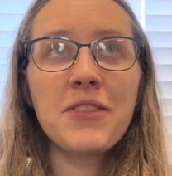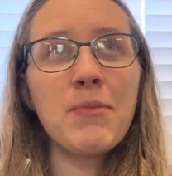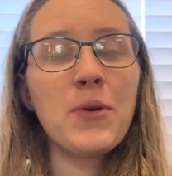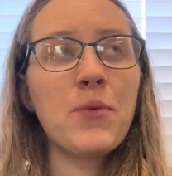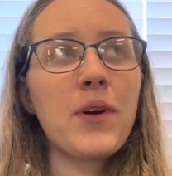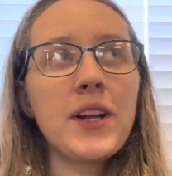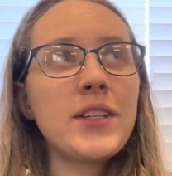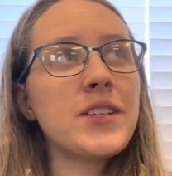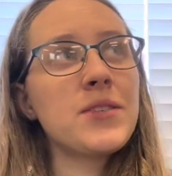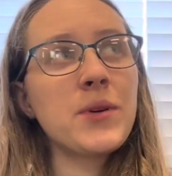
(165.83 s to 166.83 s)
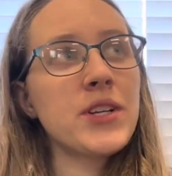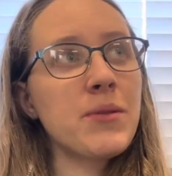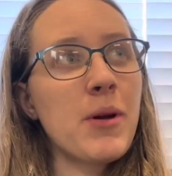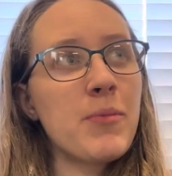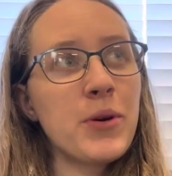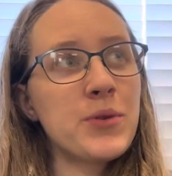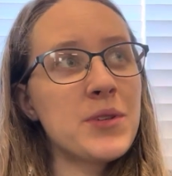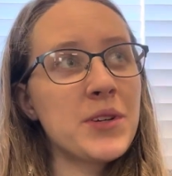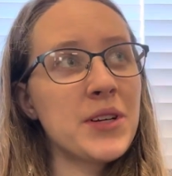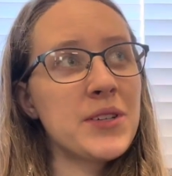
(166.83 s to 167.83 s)
I've been wanting to switch out my
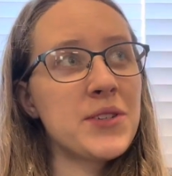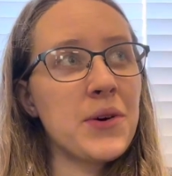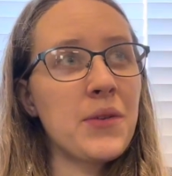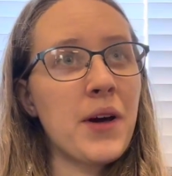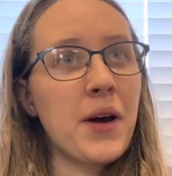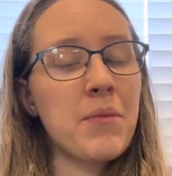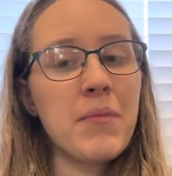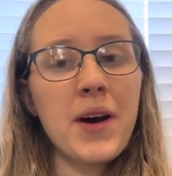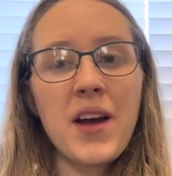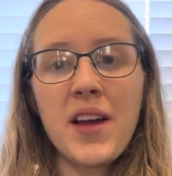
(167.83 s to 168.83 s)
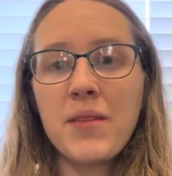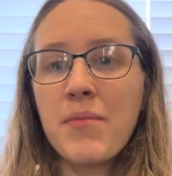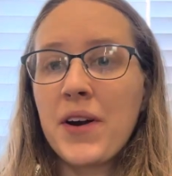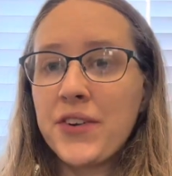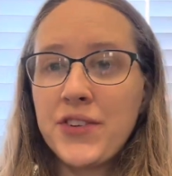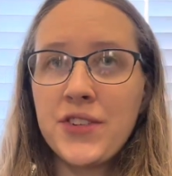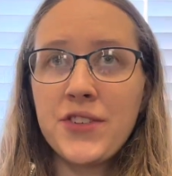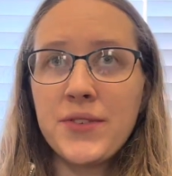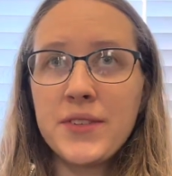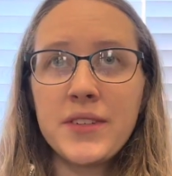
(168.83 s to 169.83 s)
posters so that my biology
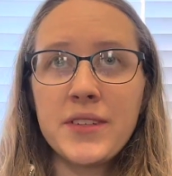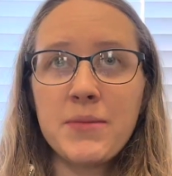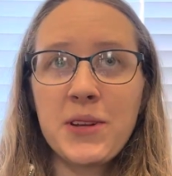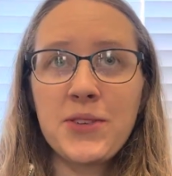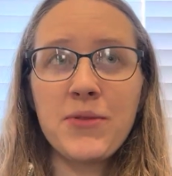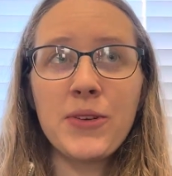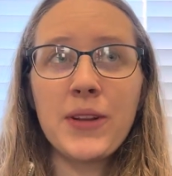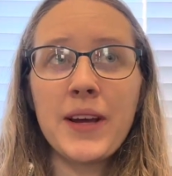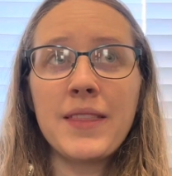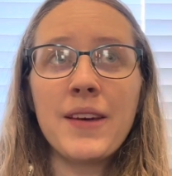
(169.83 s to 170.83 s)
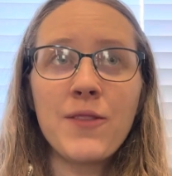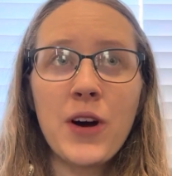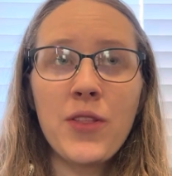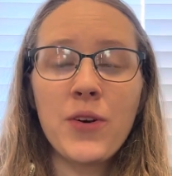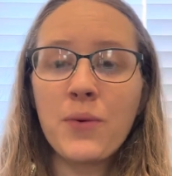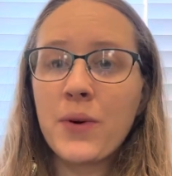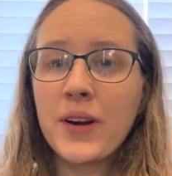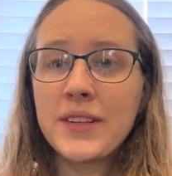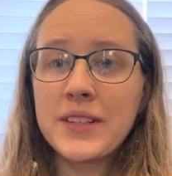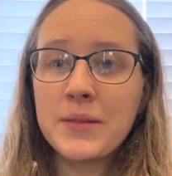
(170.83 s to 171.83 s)
students this semester feel like they've got their
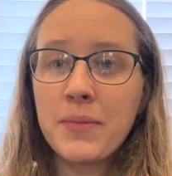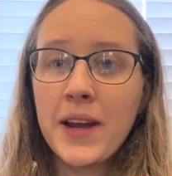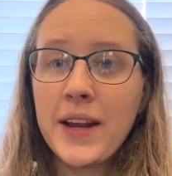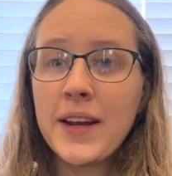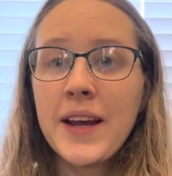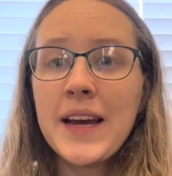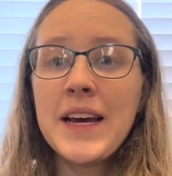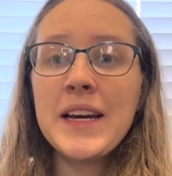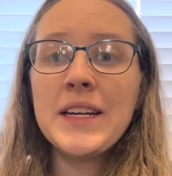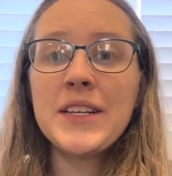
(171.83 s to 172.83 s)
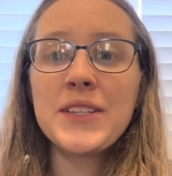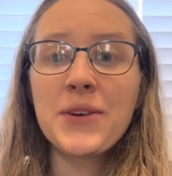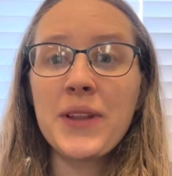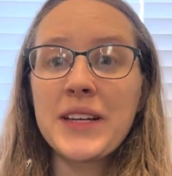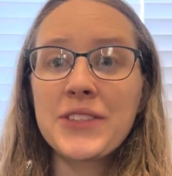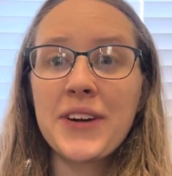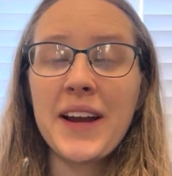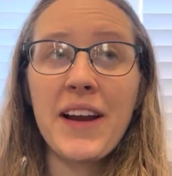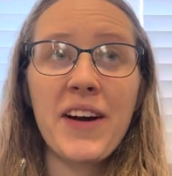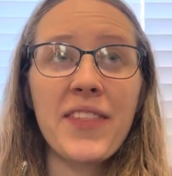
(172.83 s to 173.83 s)
work displayed. So that's
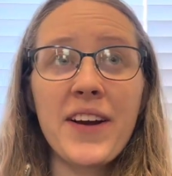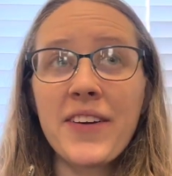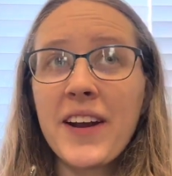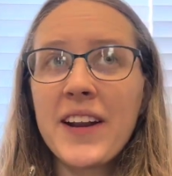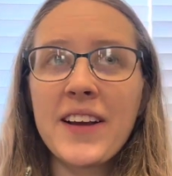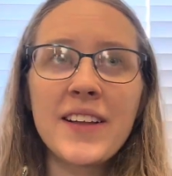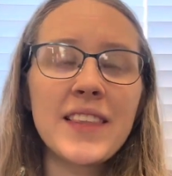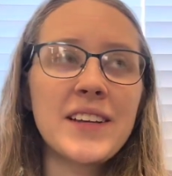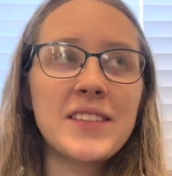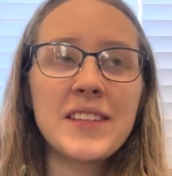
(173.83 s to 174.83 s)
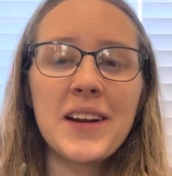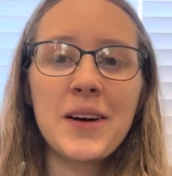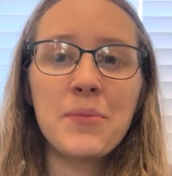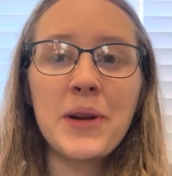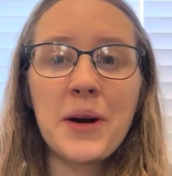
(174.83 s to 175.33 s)
great. I got that graded, got that set up.